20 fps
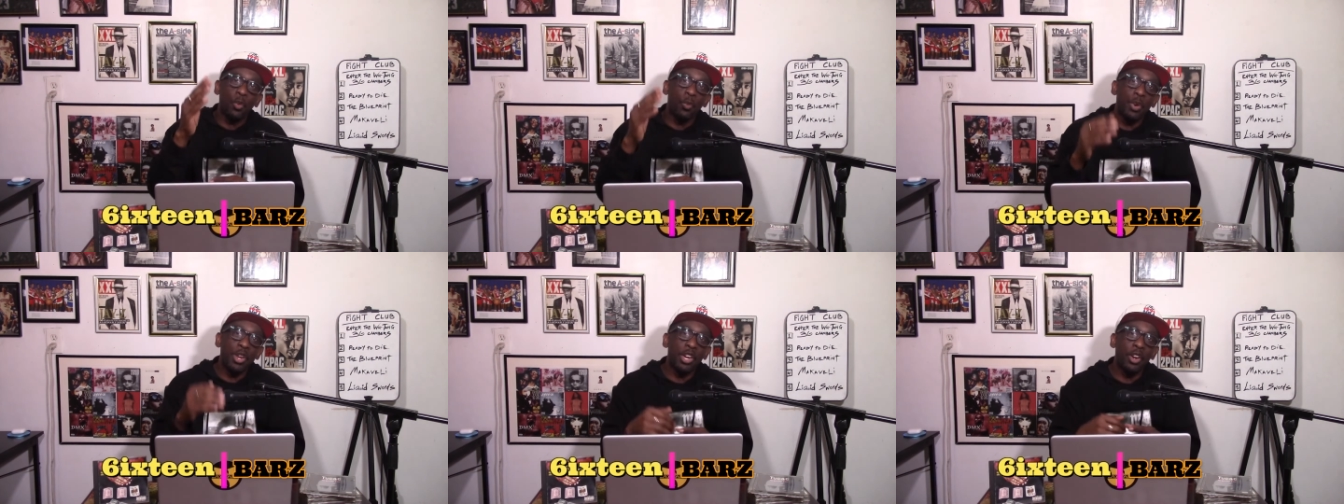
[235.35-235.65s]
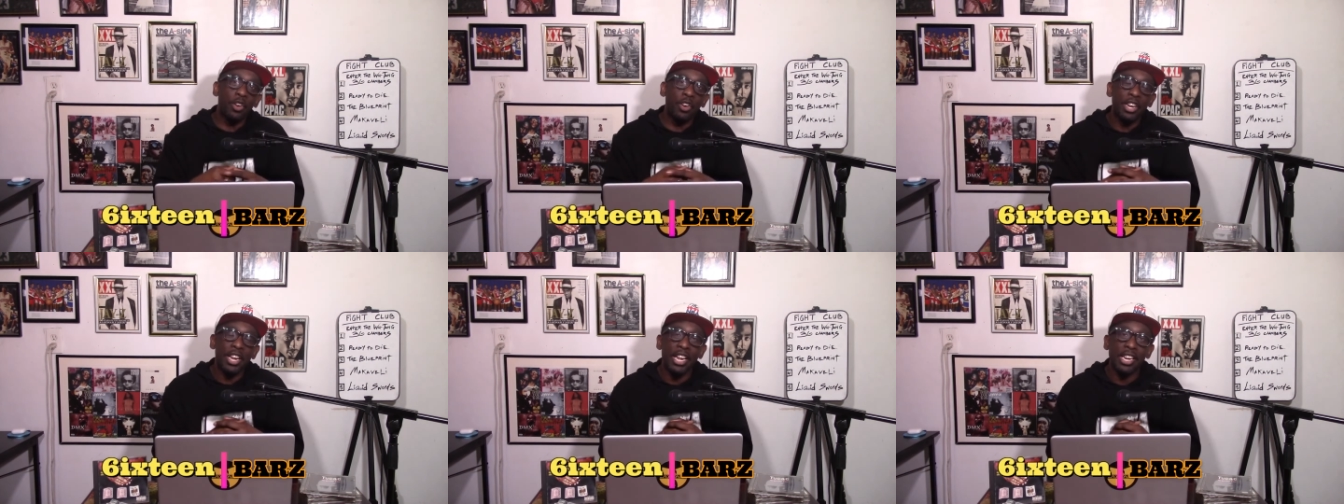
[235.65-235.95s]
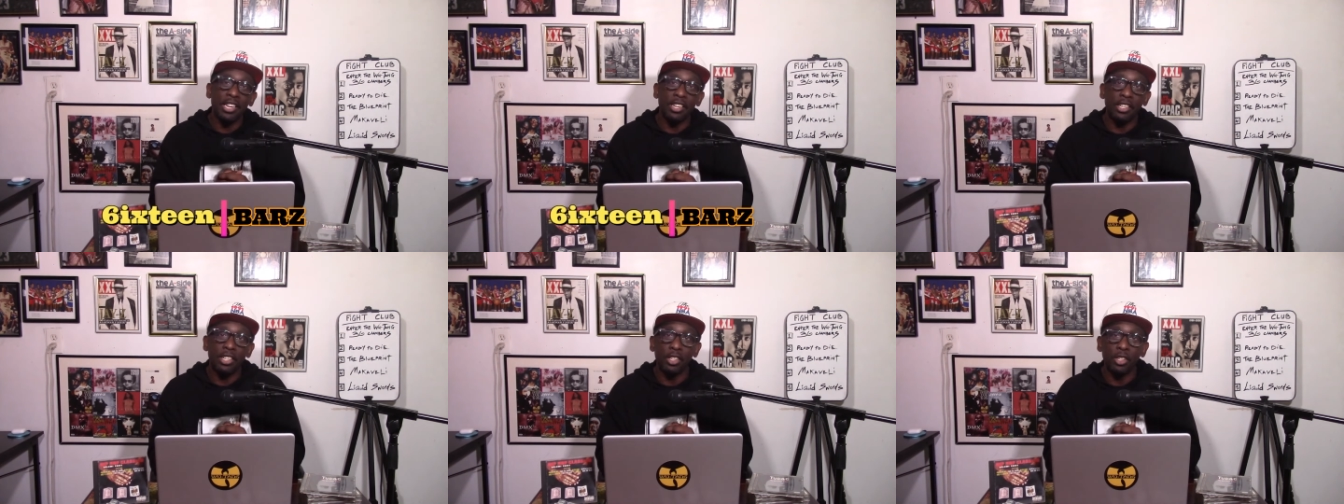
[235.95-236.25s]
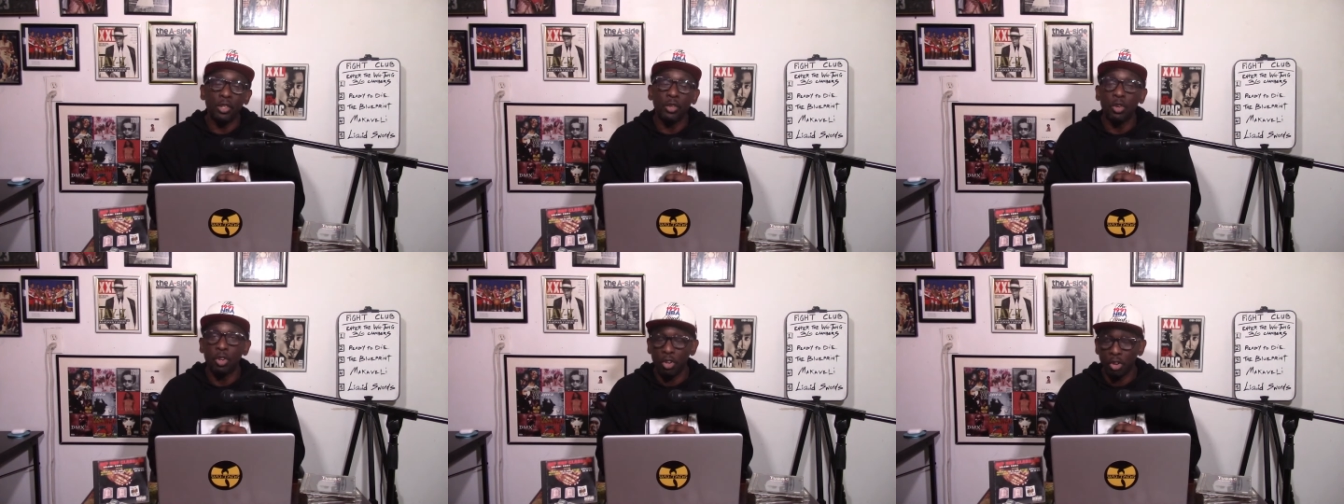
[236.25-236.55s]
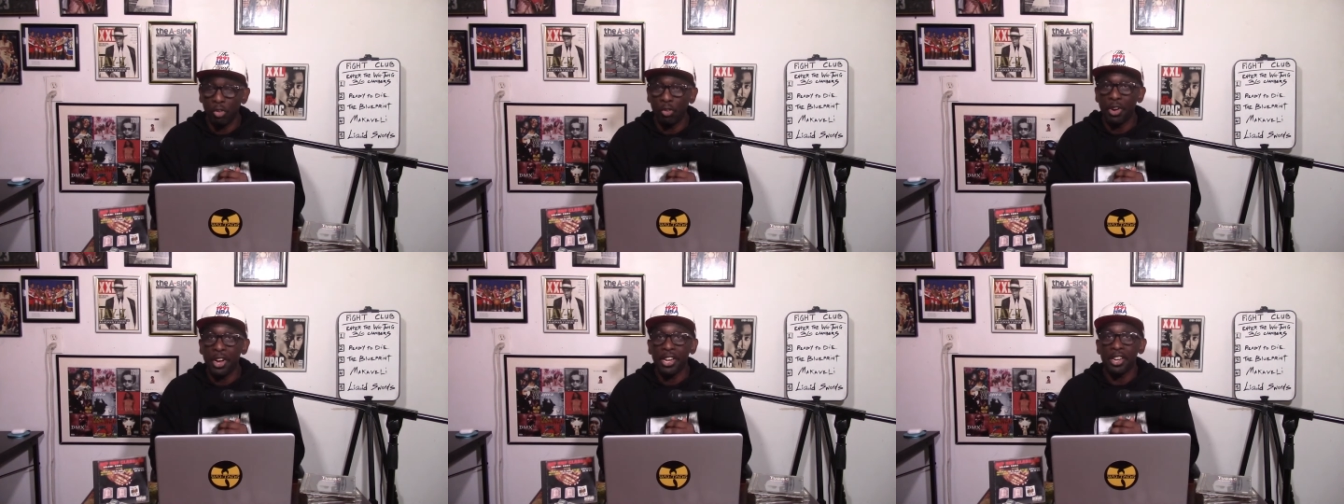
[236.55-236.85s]
We gonna get into
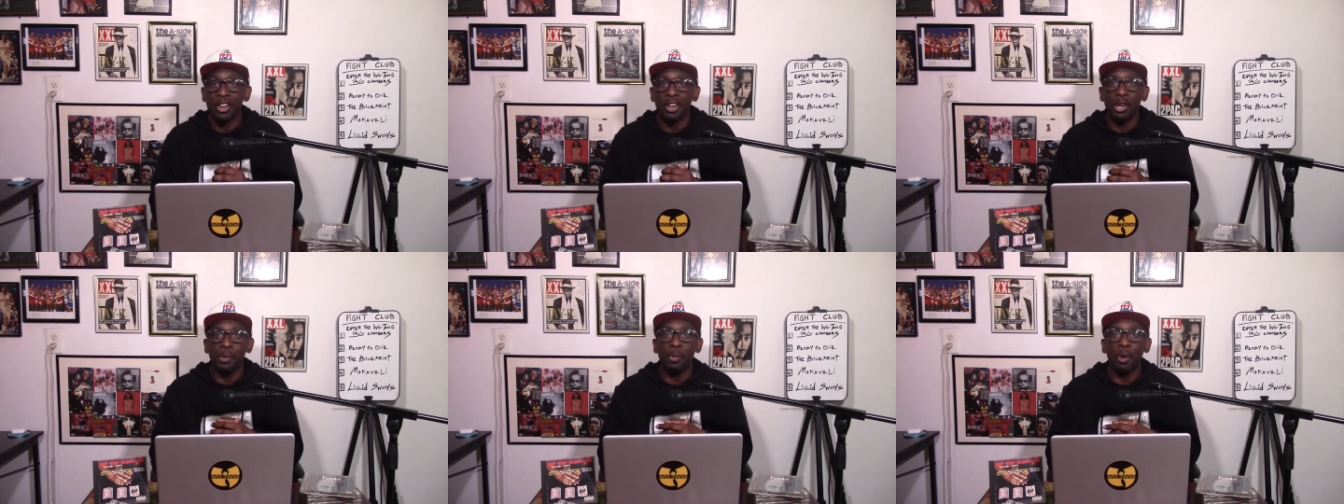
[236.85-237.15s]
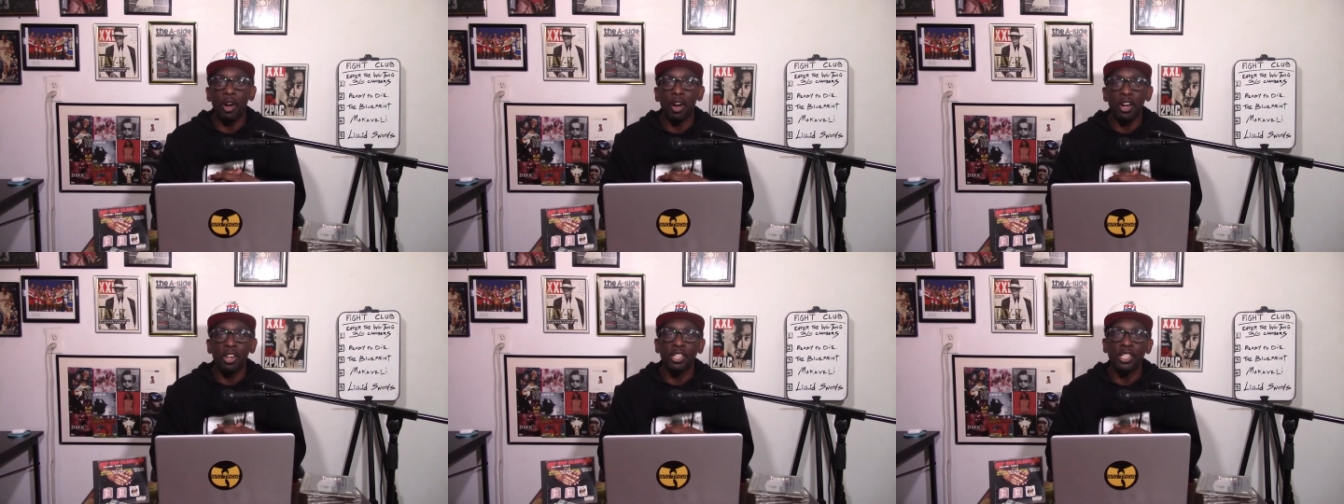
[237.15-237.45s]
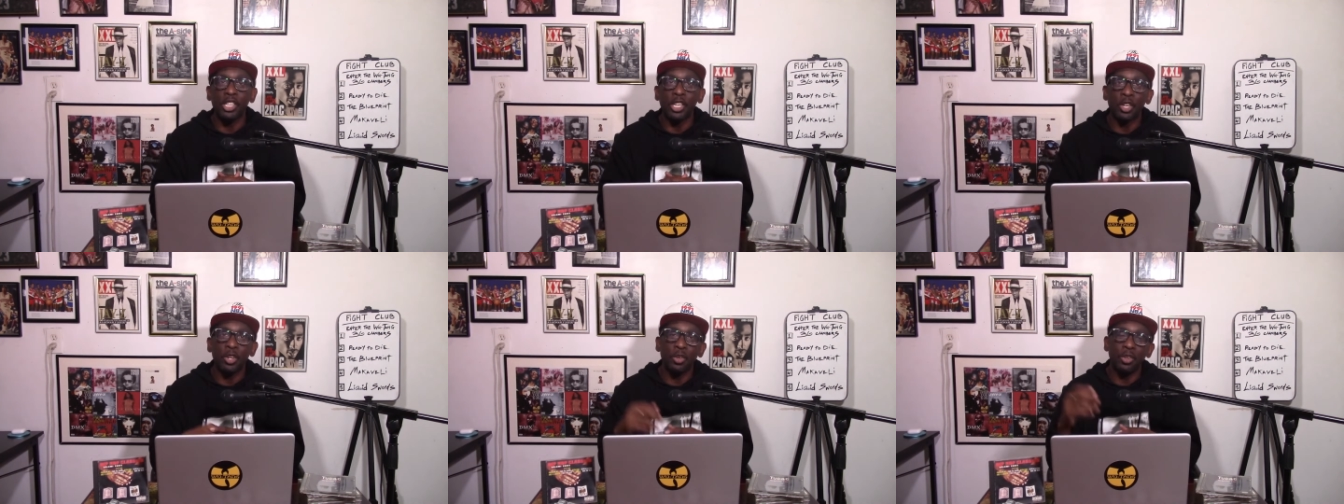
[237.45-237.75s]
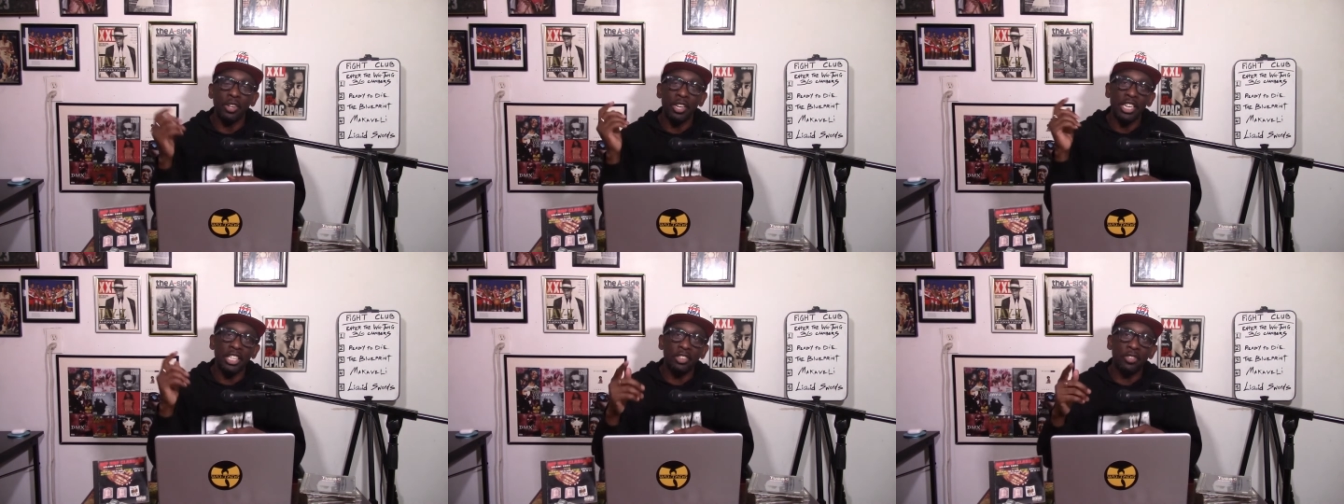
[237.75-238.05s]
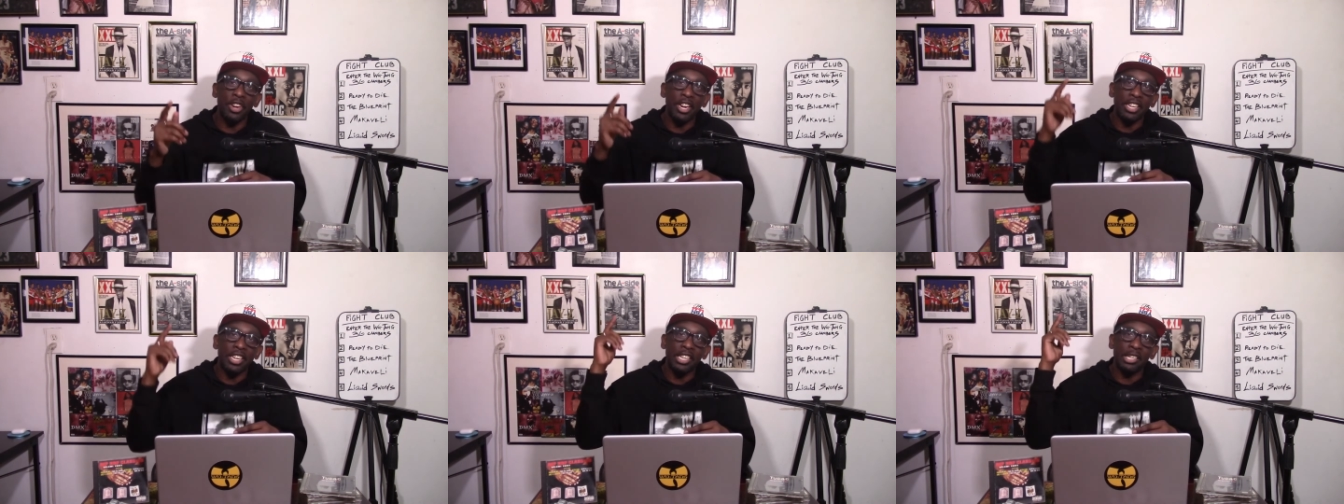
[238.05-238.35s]
rating of the bars, yo. Let's
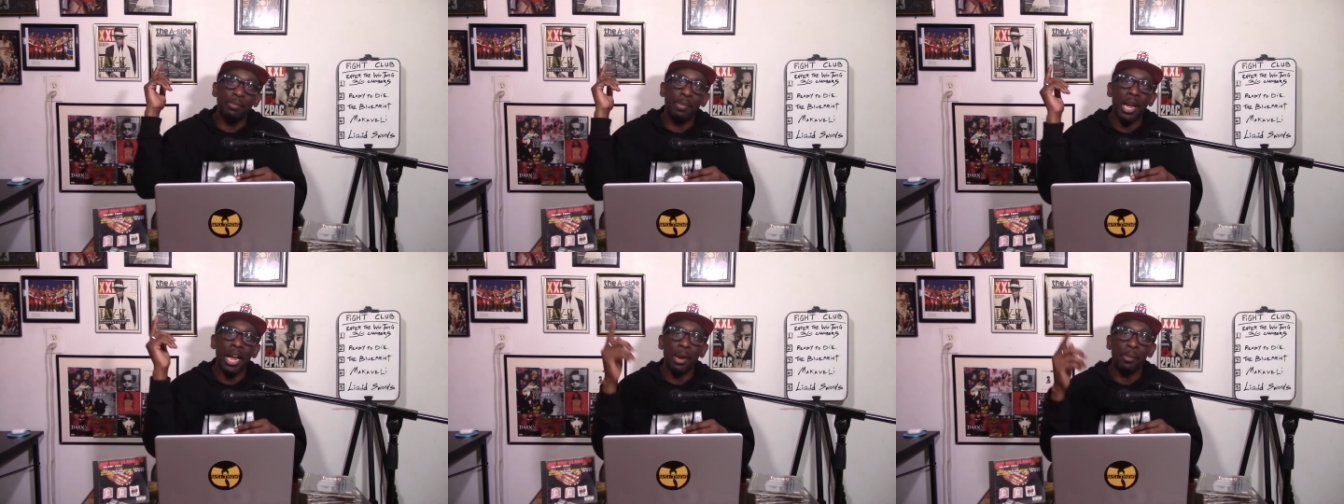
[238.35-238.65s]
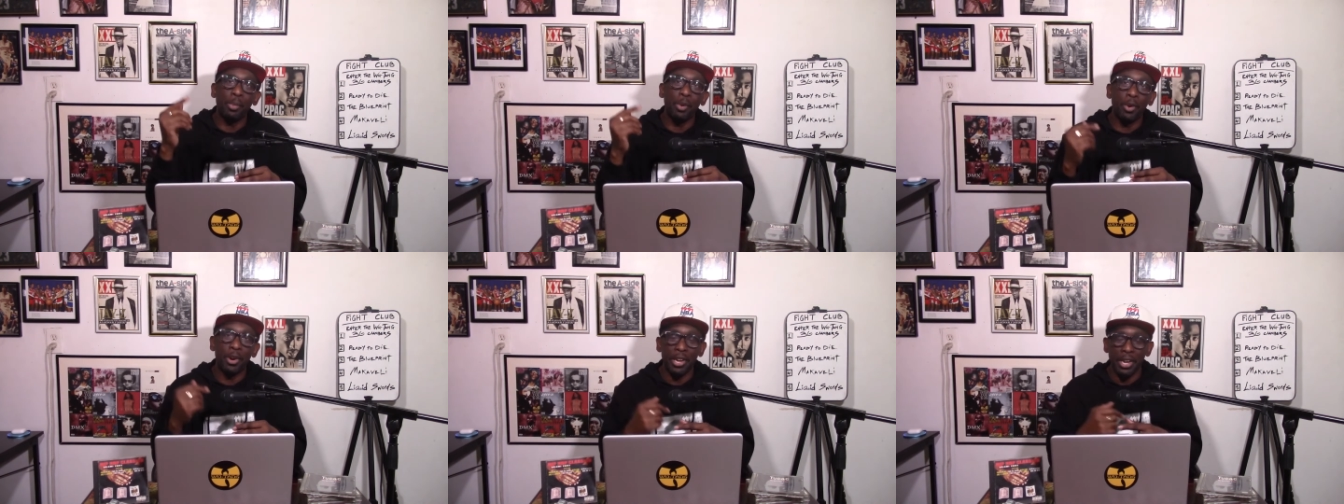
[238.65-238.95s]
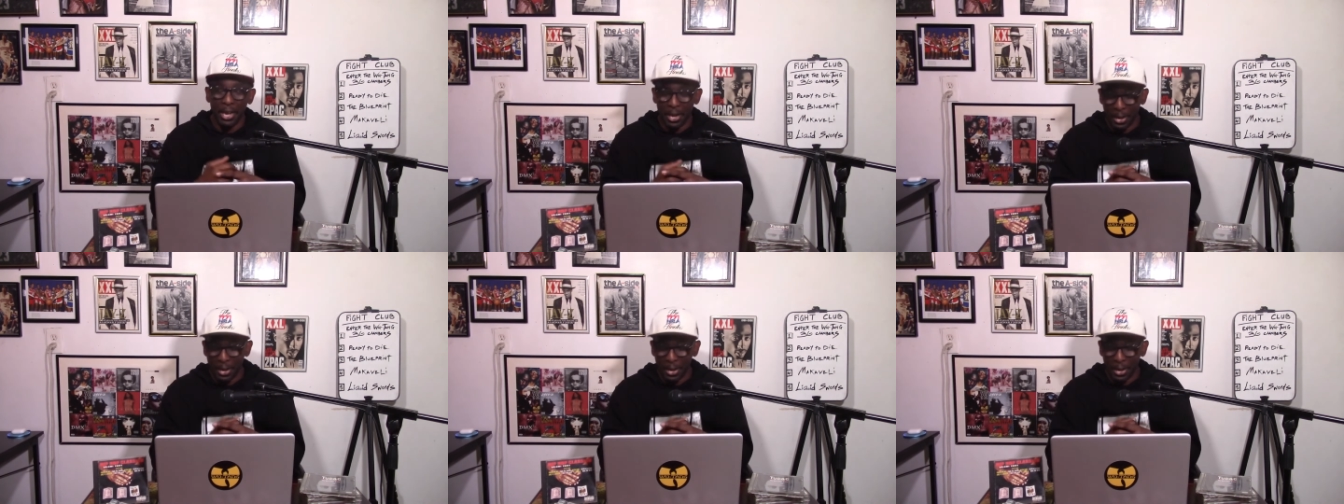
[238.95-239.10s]
rate this bad boy.